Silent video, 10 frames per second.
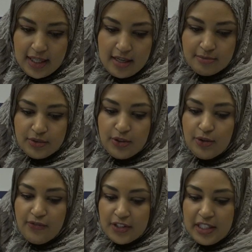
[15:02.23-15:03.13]
Um, so
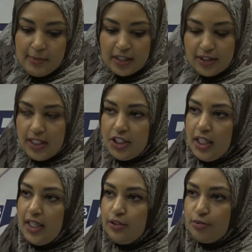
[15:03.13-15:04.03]
the first thing about
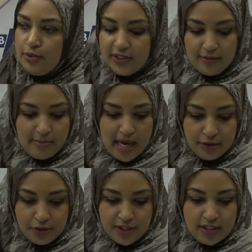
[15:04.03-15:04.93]
teaching kids rules and
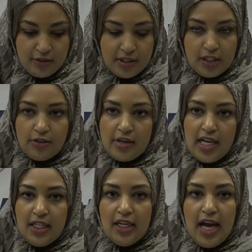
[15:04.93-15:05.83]
boundaries, you can
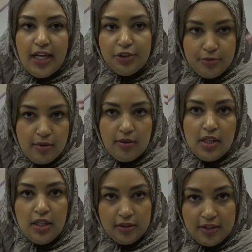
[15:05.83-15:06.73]
create an actual
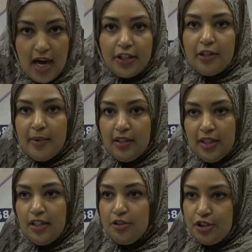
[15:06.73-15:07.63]
document
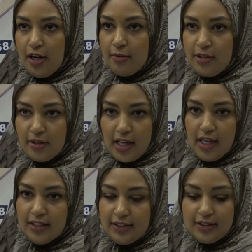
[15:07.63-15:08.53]
that you share with your
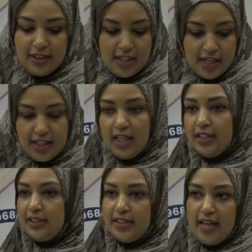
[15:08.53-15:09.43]
kids. They
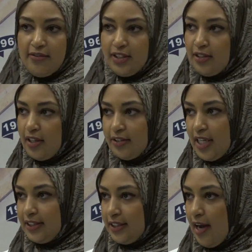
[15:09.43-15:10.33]
can save it to their
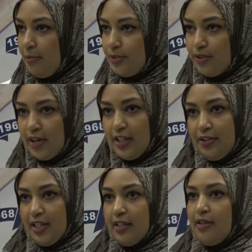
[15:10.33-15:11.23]
desktops, or you
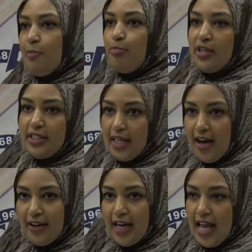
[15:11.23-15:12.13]
can print it
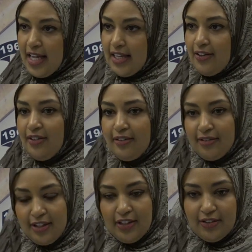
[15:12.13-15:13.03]
out and hang it on,
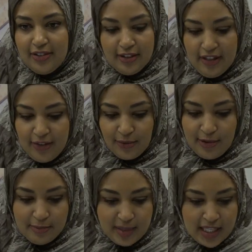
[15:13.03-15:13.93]
you know, the living
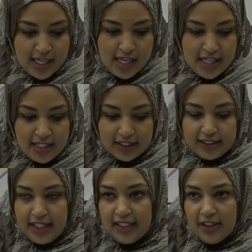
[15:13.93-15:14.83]
room, that
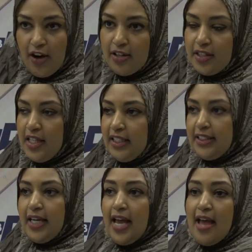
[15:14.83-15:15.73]
states all the things
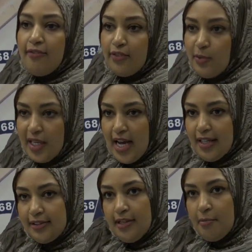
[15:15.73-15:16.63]
that everyone
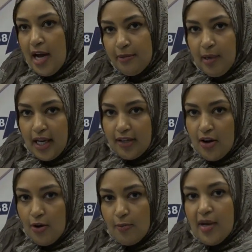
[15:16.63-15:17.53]
has to abide by at
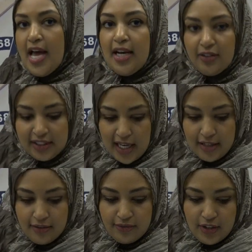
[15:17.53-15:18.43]
home and
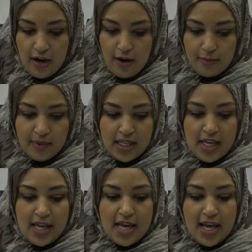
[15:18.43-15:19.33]
outside of the home.
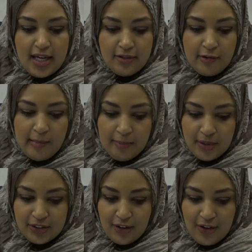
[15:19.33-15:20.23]
And
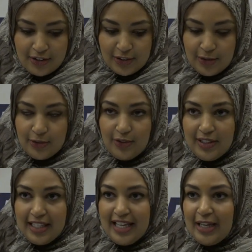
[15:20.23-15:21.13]
remember to also
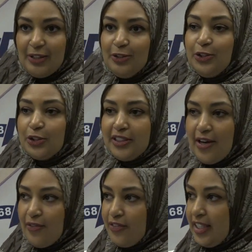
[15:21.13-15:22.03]
include
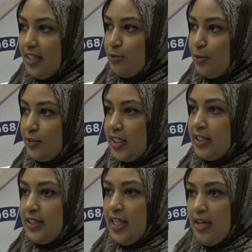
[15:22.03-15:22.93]
yourself in these rules,
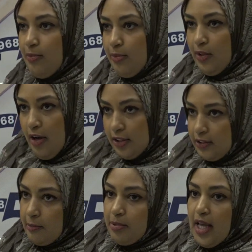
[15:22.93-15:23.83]
because they will
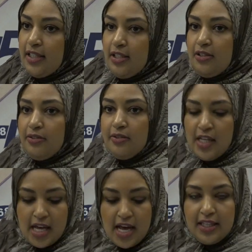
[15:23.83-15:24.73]
also apply to you.
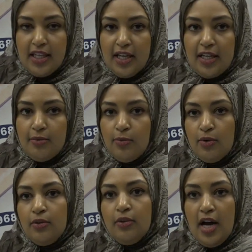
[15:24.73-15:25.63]
And they
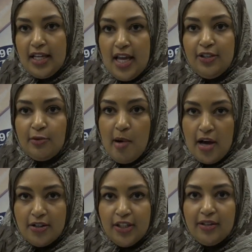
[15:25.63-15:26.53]
will, again, you're
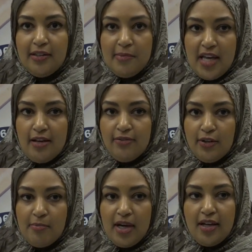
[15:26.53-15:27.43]
modeling the
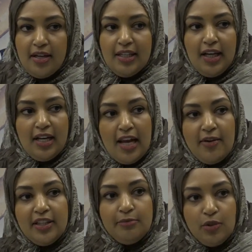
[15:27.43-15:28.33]
behavior by
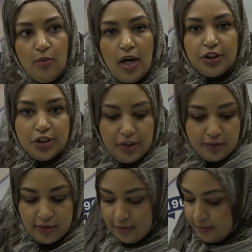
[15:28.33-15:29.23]
allowing them to watch you.